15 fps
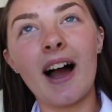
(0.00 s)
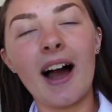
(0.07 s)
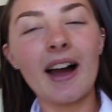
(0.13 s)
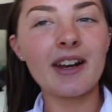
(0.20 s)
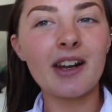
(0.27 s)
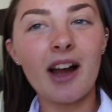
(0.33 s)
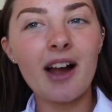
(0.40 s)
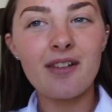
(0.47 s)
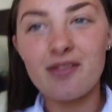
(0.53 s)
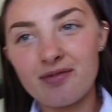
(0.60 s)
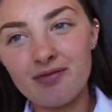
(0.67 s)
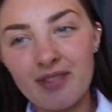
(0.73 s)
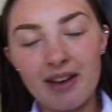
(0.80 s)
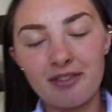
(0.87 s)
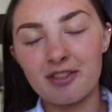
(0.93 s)

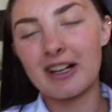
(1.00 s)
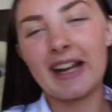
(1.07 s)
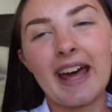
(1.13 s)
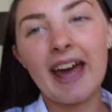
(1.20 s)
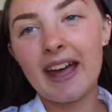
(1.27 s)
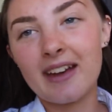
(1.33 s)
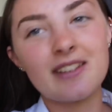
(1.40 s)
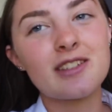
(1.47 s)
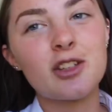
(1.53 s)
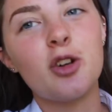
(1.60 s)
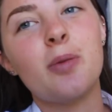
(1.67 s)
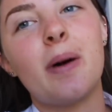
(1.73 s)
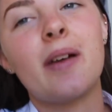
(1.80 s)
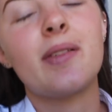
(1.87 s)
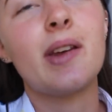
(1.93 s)
I've never really hated
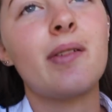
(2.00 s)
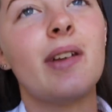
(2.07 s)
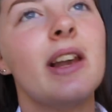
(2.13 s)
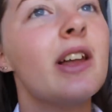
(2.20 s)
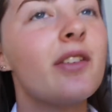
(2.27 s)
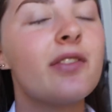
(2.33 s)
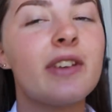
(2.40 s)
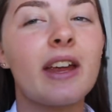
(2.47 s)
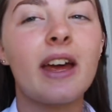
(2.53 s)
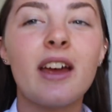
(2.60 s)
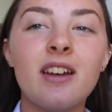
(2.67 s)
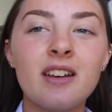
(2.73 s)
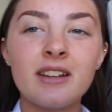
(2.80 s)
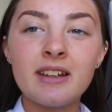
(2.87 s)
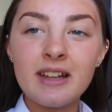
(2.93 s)
school, but I've never loved it.
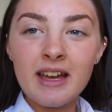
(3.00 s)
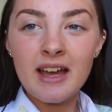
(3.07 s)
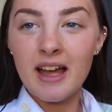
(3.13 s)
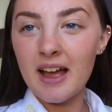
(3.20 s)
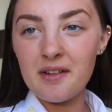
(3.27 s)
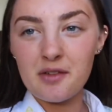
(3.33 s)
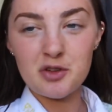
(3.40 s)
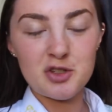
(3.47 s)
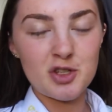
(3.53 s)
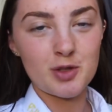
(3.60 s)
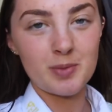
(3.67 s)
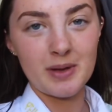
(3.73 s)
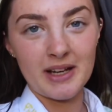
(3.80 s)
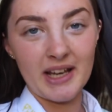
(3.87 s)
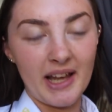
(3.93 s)
I've always
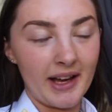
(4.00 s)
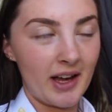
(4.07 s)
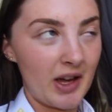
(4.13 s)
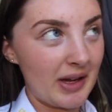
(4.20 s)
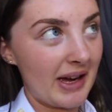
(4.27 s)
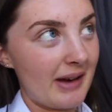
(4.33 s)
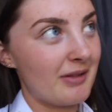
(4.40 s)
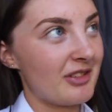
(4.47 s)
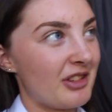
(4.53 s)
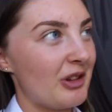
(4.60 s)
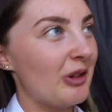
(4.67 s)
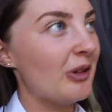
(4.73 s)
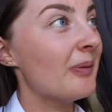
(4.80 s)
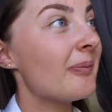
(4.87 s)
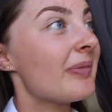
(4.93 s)
just been like okay with
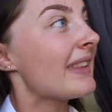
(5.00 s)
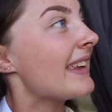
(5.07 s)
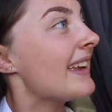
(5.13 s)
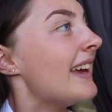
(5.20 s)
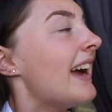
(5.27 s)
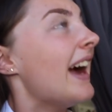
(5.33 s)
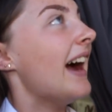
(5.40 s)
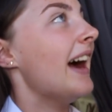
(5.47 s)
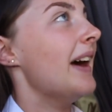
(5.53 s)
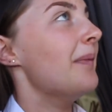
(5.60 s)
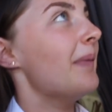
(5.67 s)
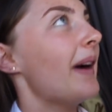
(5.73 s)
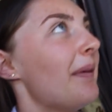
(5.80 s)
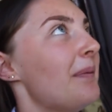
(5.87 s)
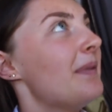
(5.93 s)
school.
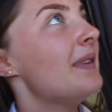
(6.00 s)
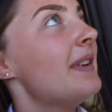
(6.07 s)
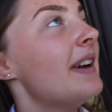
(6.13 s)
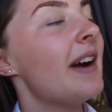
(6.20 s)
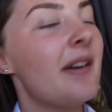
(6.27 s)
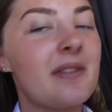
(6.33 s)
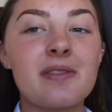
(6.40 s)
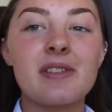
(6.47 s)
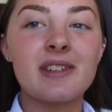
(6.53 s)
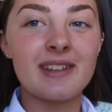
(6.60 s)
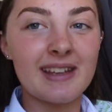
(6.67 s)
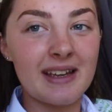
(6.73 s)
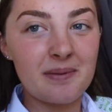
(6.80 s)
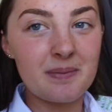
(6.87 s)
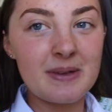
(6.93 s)
But I'm
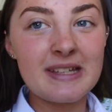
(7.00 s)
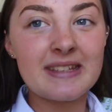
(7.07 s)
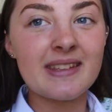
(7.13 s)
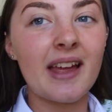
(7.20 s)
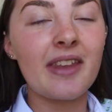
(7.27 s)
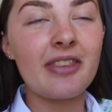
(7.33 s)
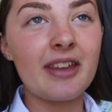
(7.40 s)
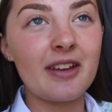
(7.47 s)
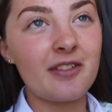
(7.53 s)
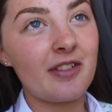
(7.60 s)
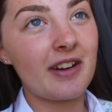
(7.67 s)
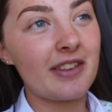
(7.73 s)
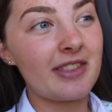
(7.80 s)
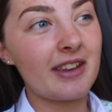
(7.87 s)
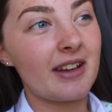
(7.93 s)
sad that the
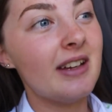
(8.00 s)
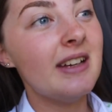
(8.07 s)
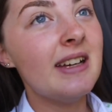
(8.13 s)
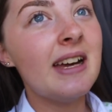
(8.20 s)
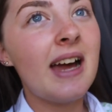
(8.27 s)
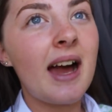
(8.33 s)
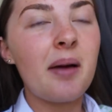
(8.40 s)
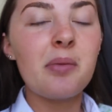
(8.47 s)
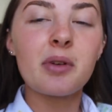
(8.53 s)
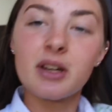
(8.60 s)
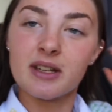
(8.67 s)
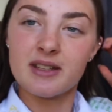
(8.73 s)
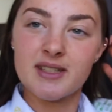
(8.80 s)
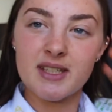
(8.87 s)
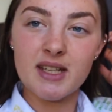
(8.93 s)
fact that I'm not
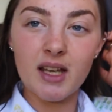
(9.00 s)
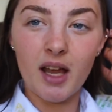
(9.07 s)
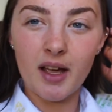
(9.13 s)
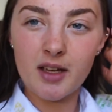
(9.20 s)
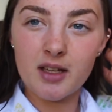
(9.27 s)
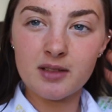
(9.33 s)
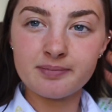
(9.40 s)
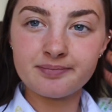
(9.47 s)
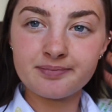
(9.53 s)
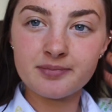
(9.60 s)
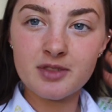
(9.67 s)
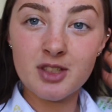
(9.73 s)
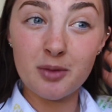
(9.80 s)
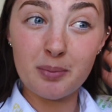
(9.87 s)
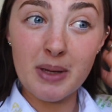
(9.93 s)
gonna see like
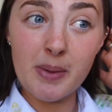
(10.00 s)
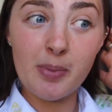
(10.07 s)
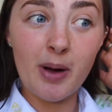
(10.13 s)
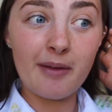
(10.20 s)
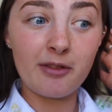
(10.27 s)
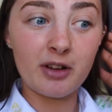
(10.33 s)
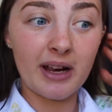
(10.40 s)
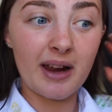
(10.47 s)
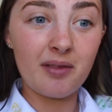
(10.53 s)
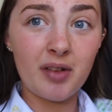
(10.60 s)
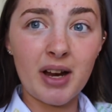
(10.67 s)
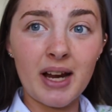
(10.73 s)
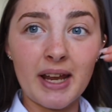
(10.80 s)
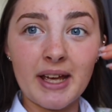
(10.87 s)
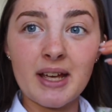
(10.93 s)
some people ever again,
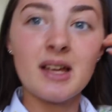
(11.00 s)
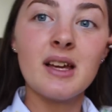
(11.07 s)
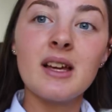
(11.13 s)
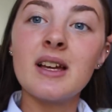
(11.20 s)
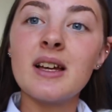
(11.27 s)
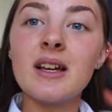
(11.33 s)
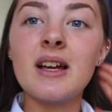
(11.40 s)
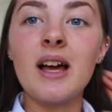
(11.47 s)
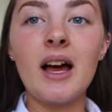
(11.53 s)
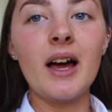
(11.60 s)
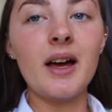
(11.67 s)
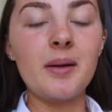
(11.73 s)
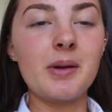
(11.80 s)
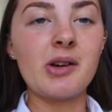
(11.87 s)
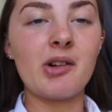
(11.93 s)
really,
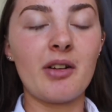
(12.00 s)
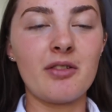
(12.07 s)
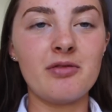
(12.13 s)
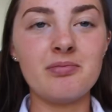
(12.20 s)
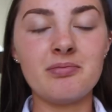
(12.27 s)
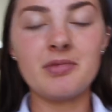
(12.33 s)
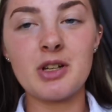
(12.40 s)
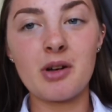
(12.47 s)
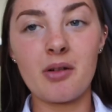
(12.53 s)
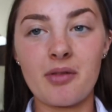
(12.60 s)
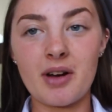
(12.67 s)
who I'm